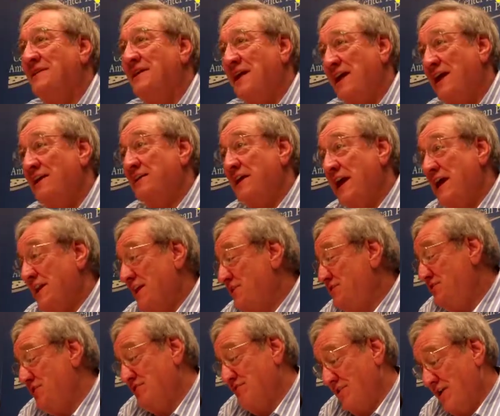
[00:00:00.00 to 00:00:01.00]
And
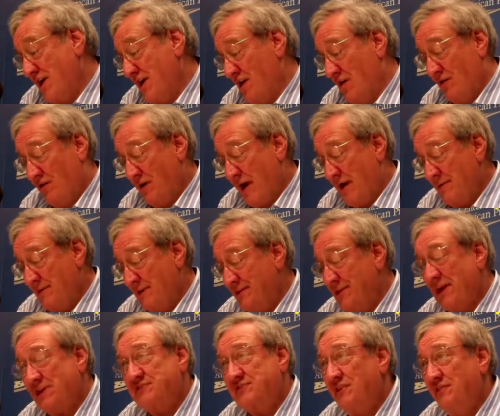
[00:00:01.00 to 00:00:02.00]
as you know, I mean,
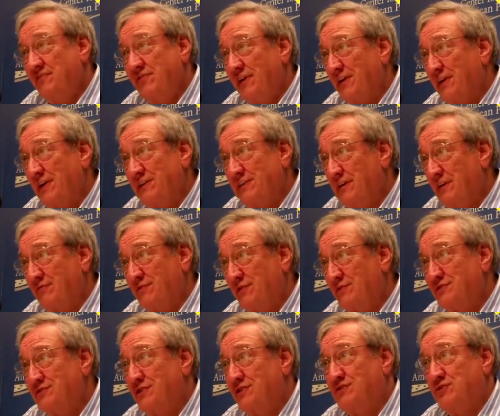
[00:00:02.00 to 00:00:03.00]
that's a very
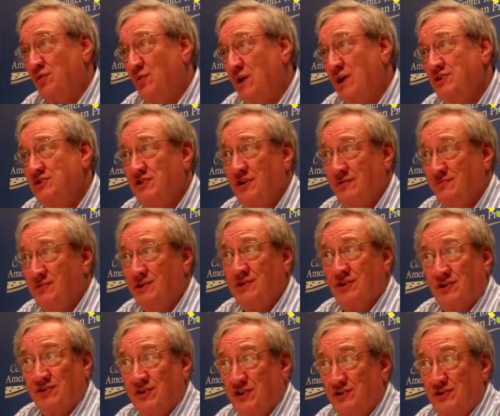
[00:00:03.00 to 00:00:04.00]
different situation
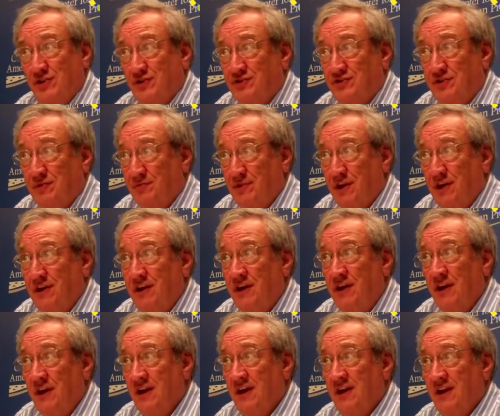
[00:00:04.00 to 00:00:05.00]
because it used to
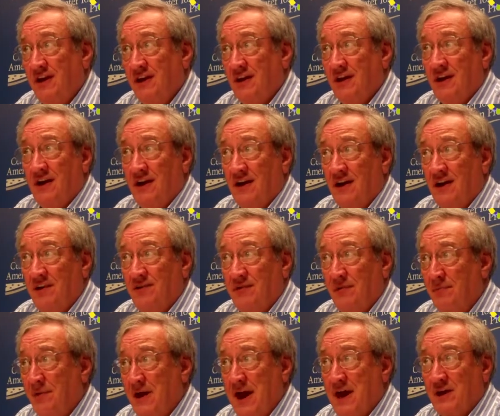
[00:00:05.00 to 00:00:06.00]
be the
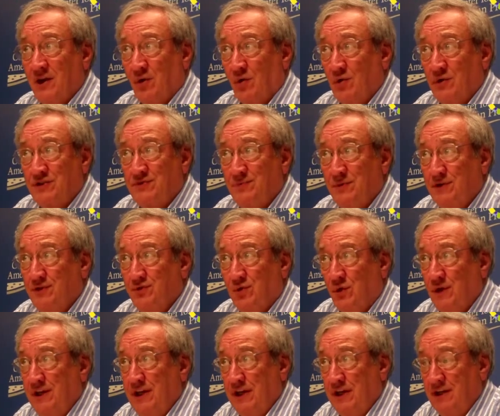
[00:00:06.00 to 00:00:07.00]
battle was
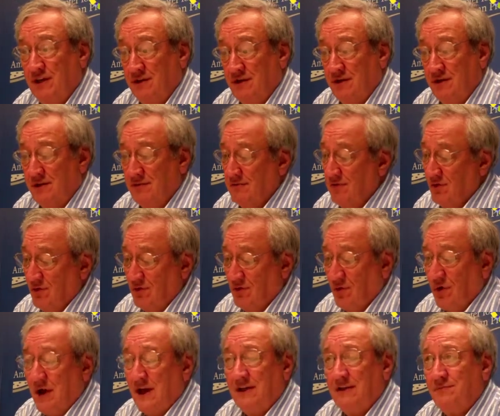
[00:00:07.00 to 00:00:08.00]
between
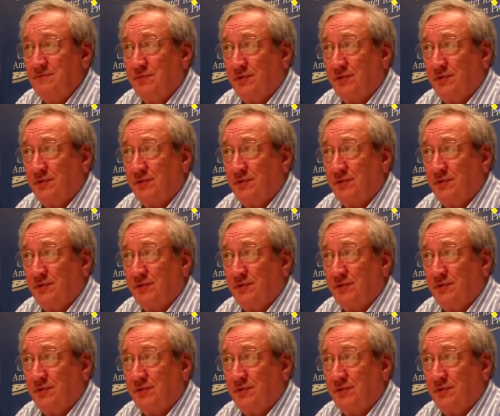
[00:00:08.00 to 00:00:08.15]
white